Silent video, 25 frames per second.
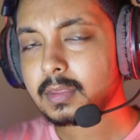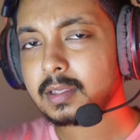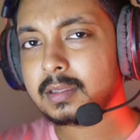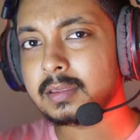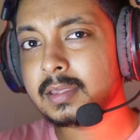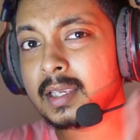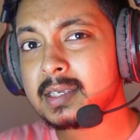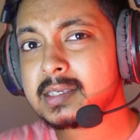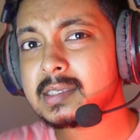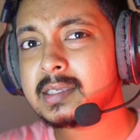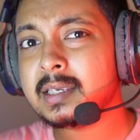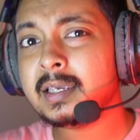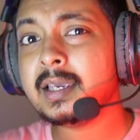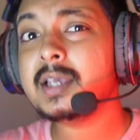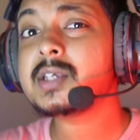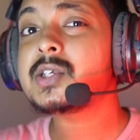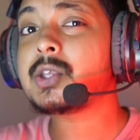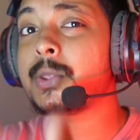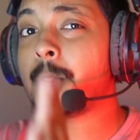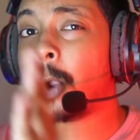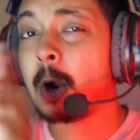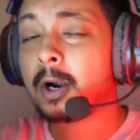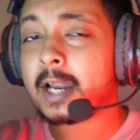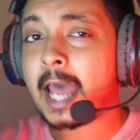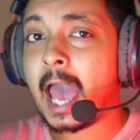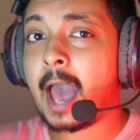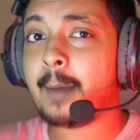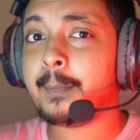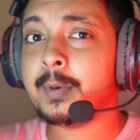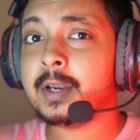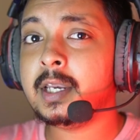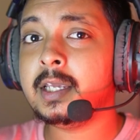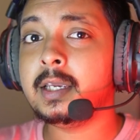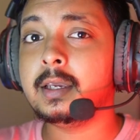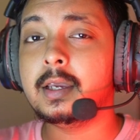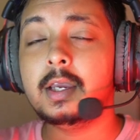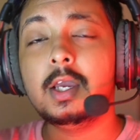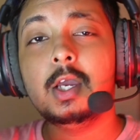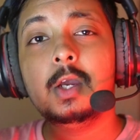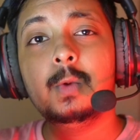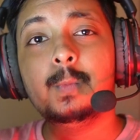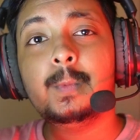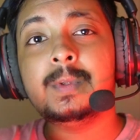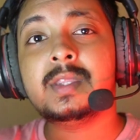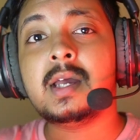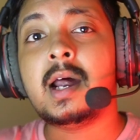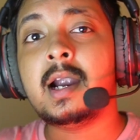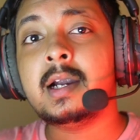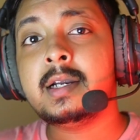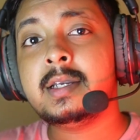This thing is not happening
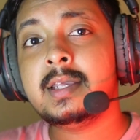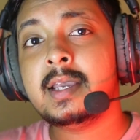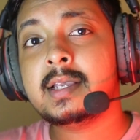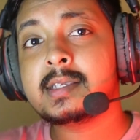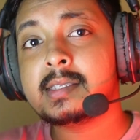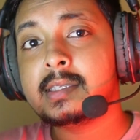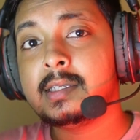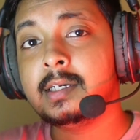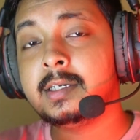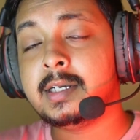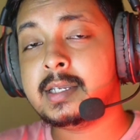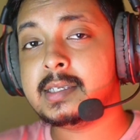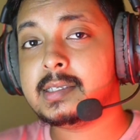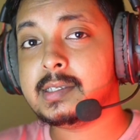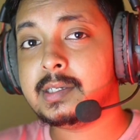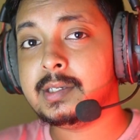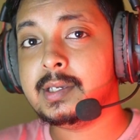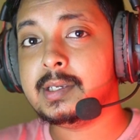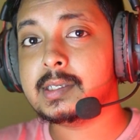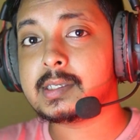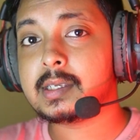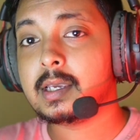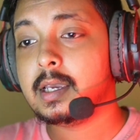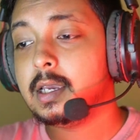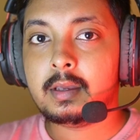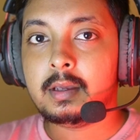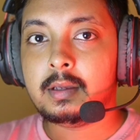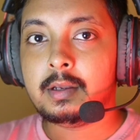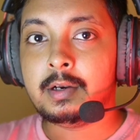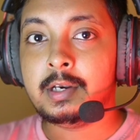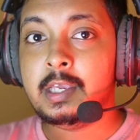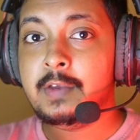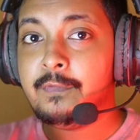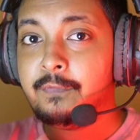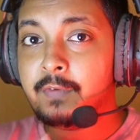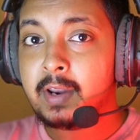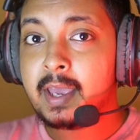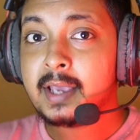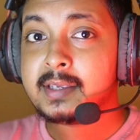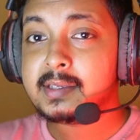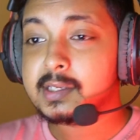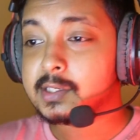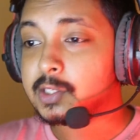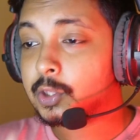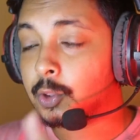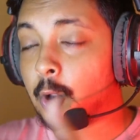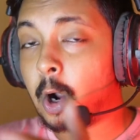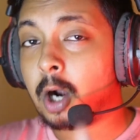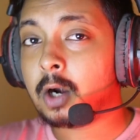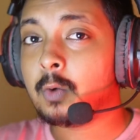with RTX 30 series. Reflex
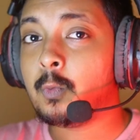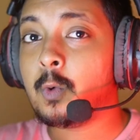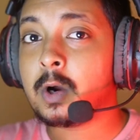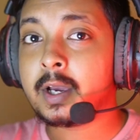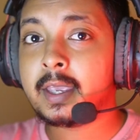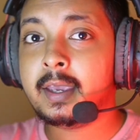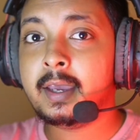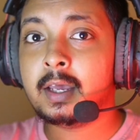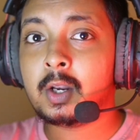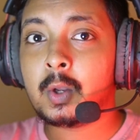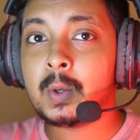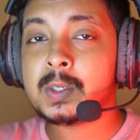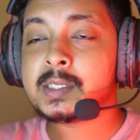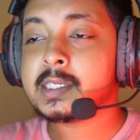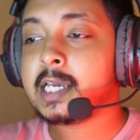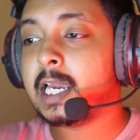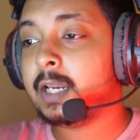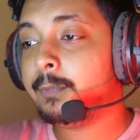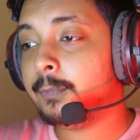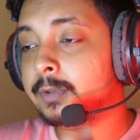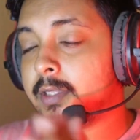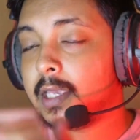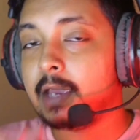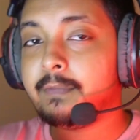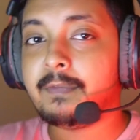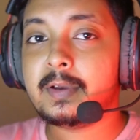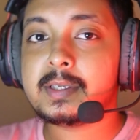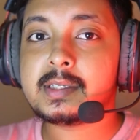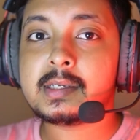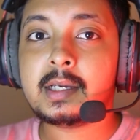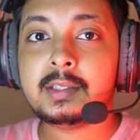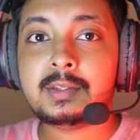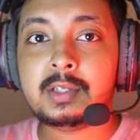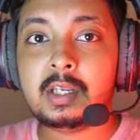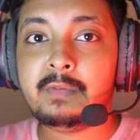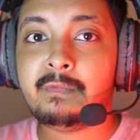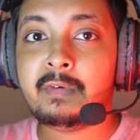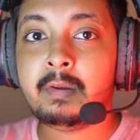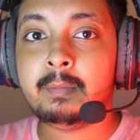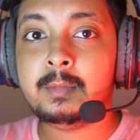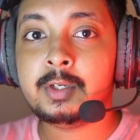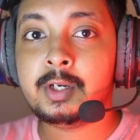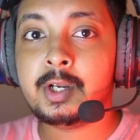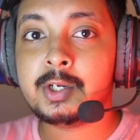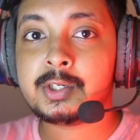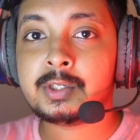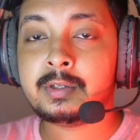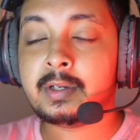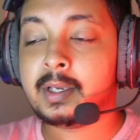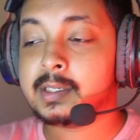is not working alongside with FSR 3 frame
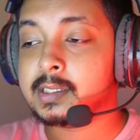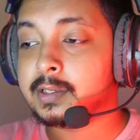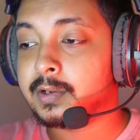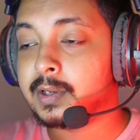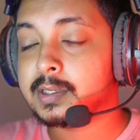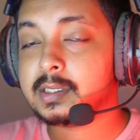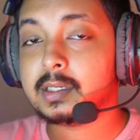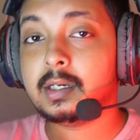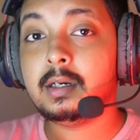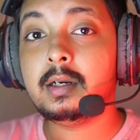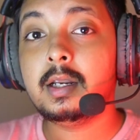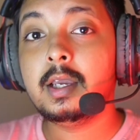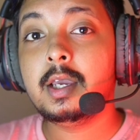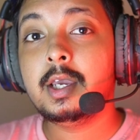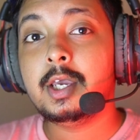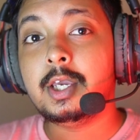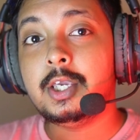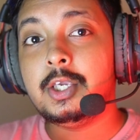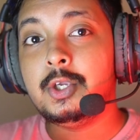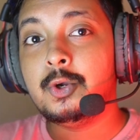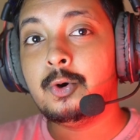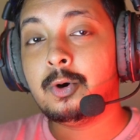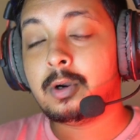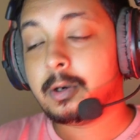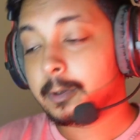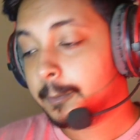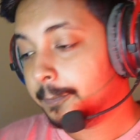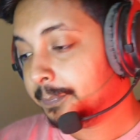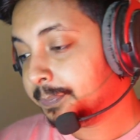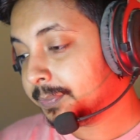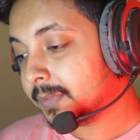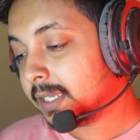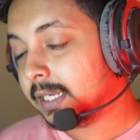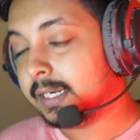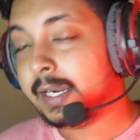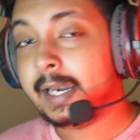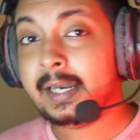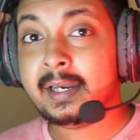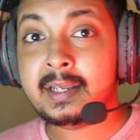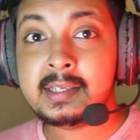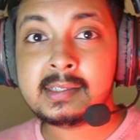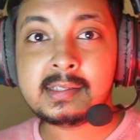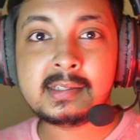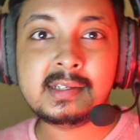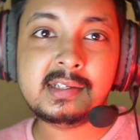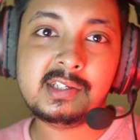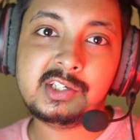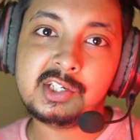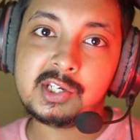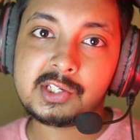generation. As a result, your
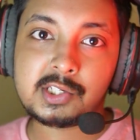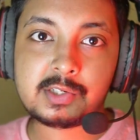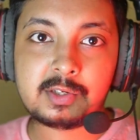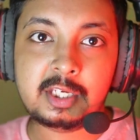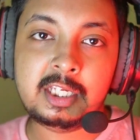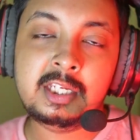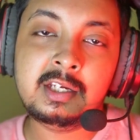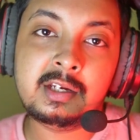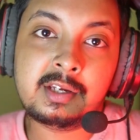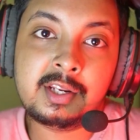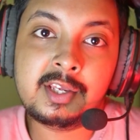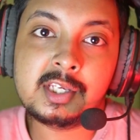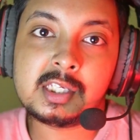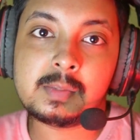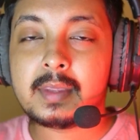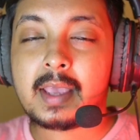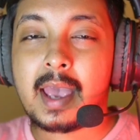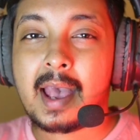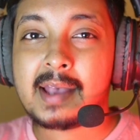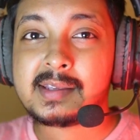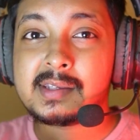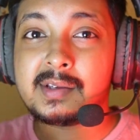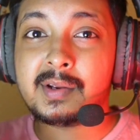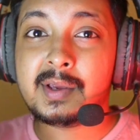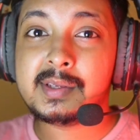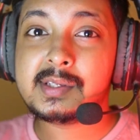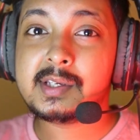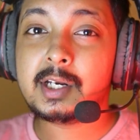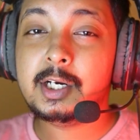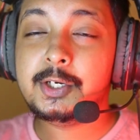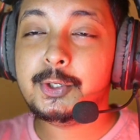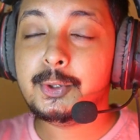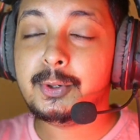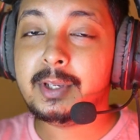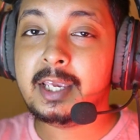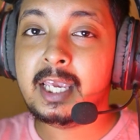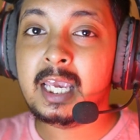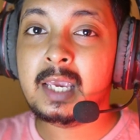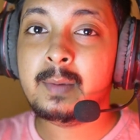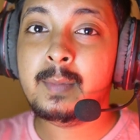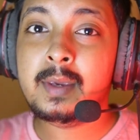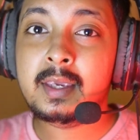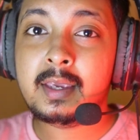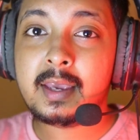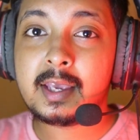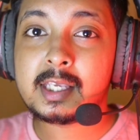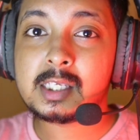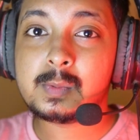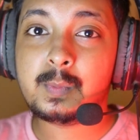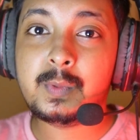latency is just increased. As a result, your
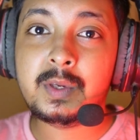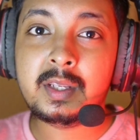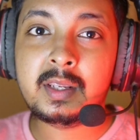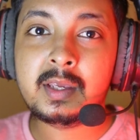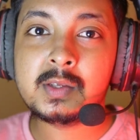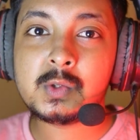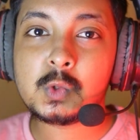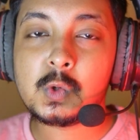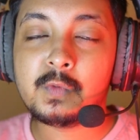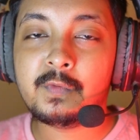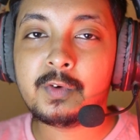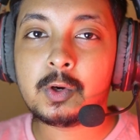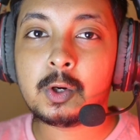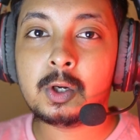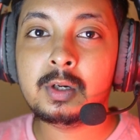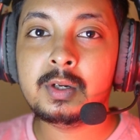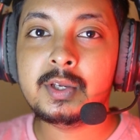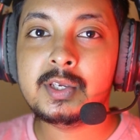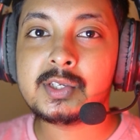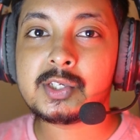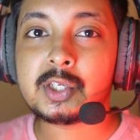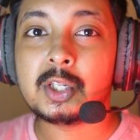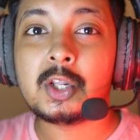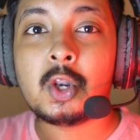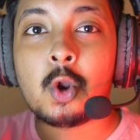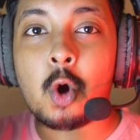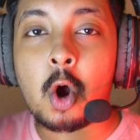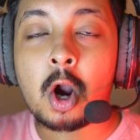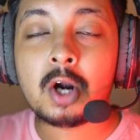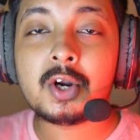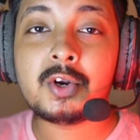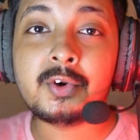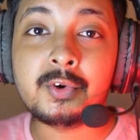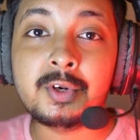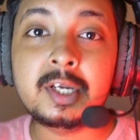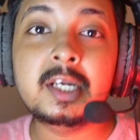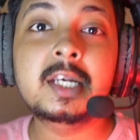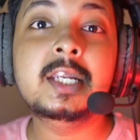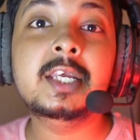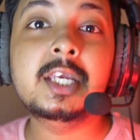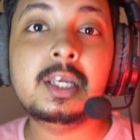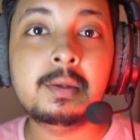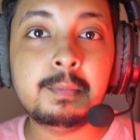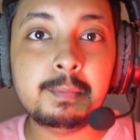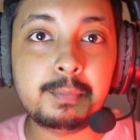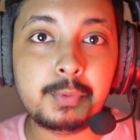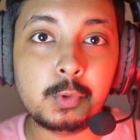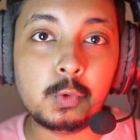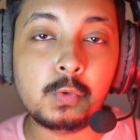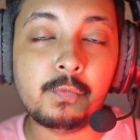gaming experience overall is not really
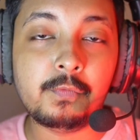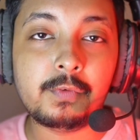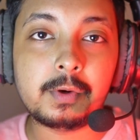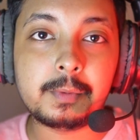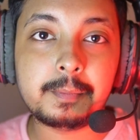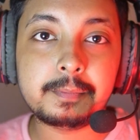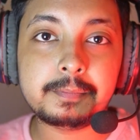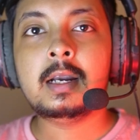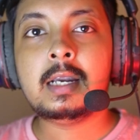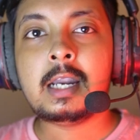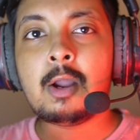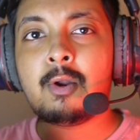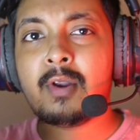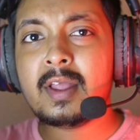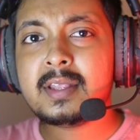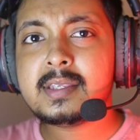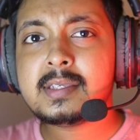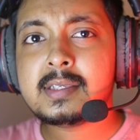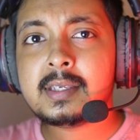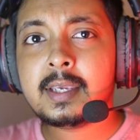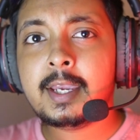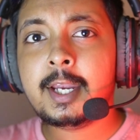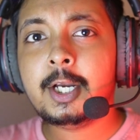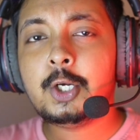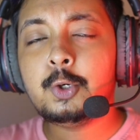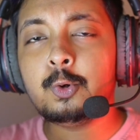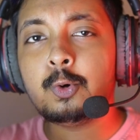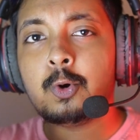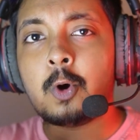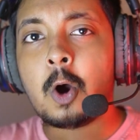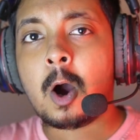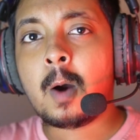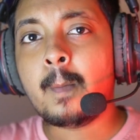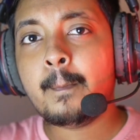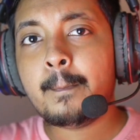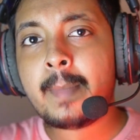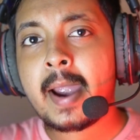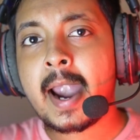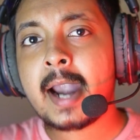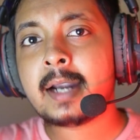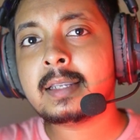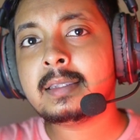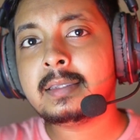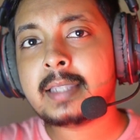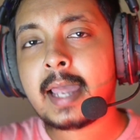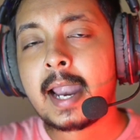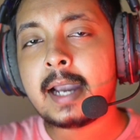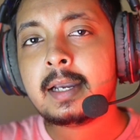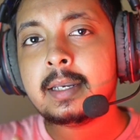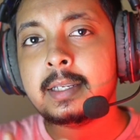improved. Now let's say to combat
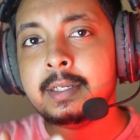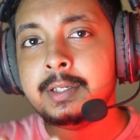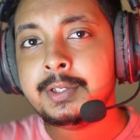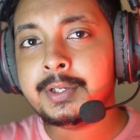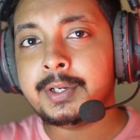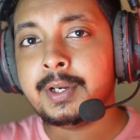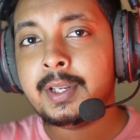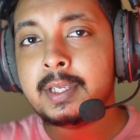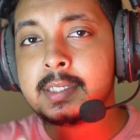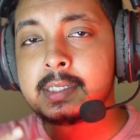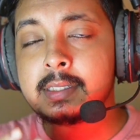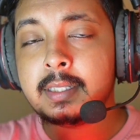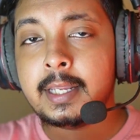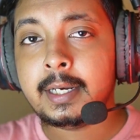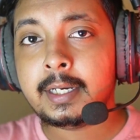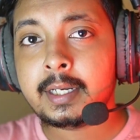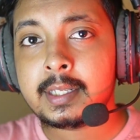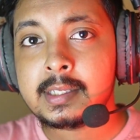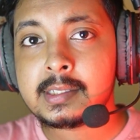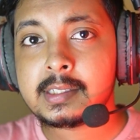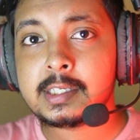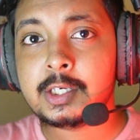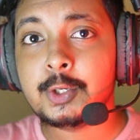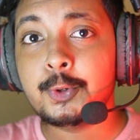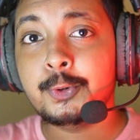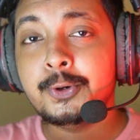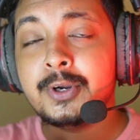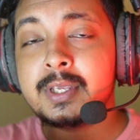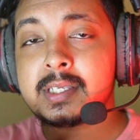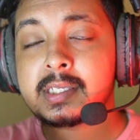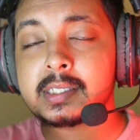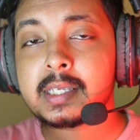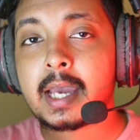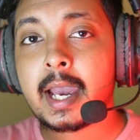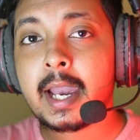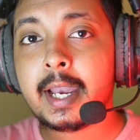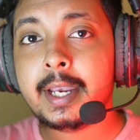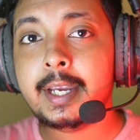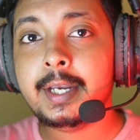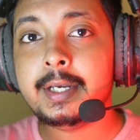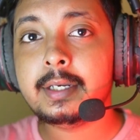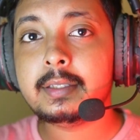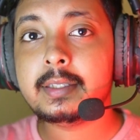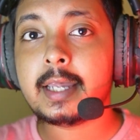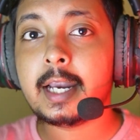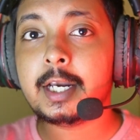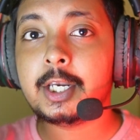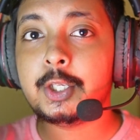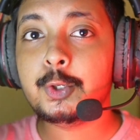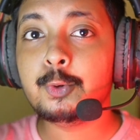that increased latency, you decide
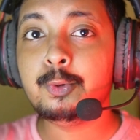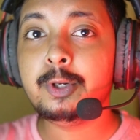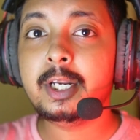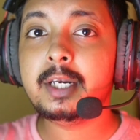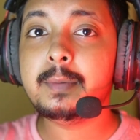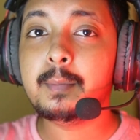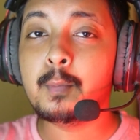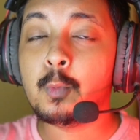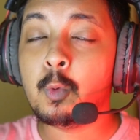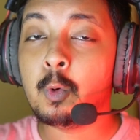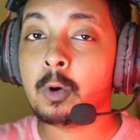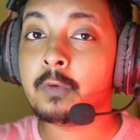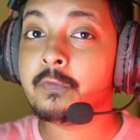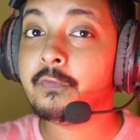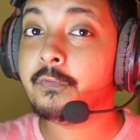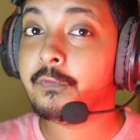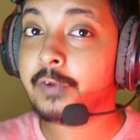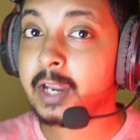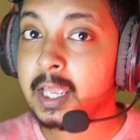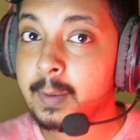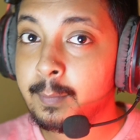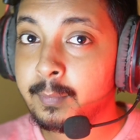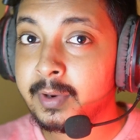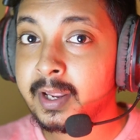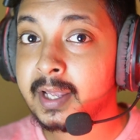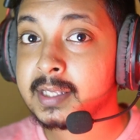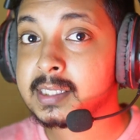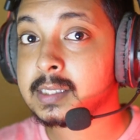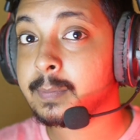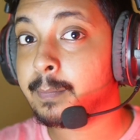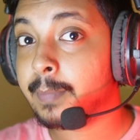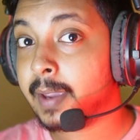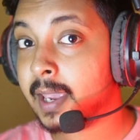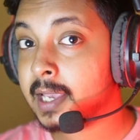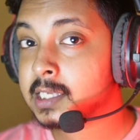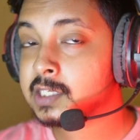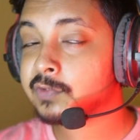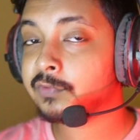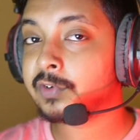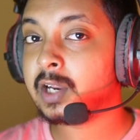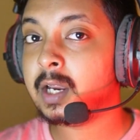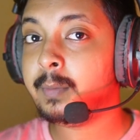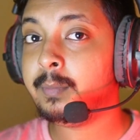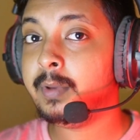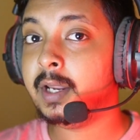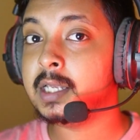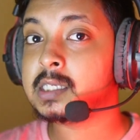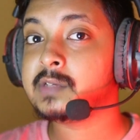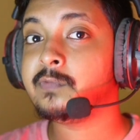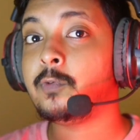that you need more frame rates, base
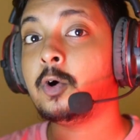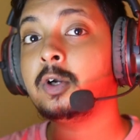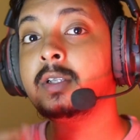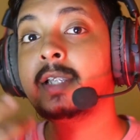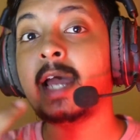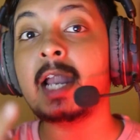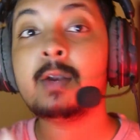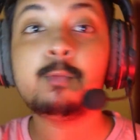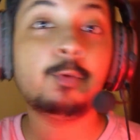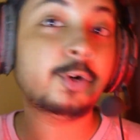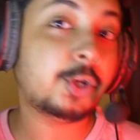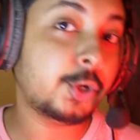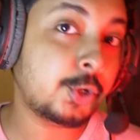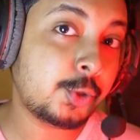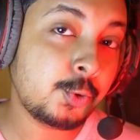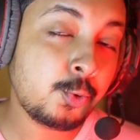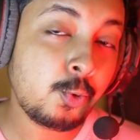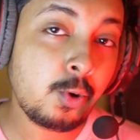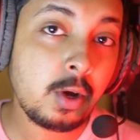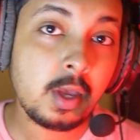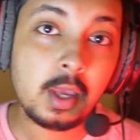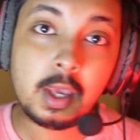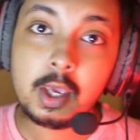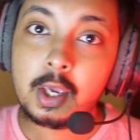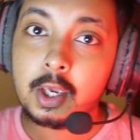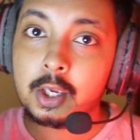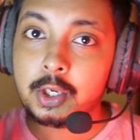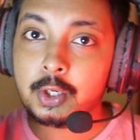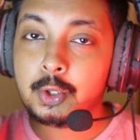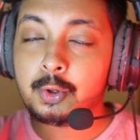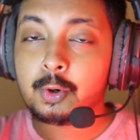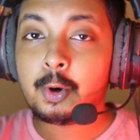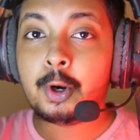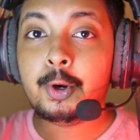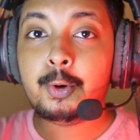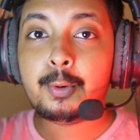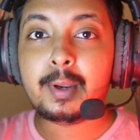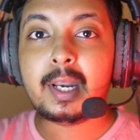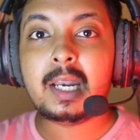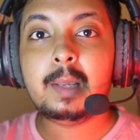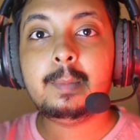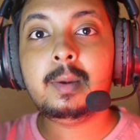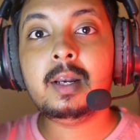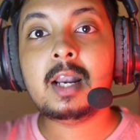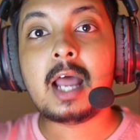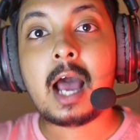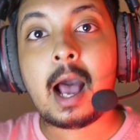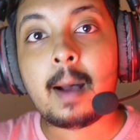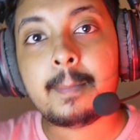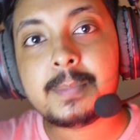frame rates. For that, what you do? You're going to
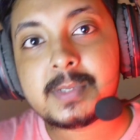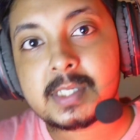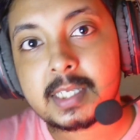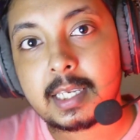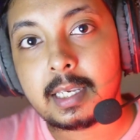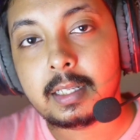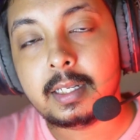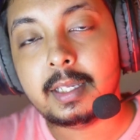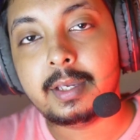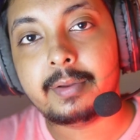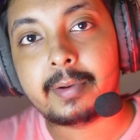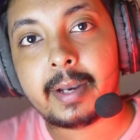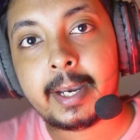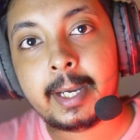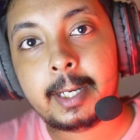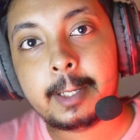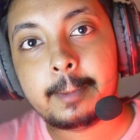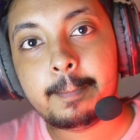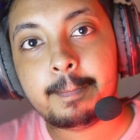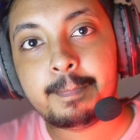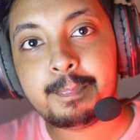enable upscaling, right?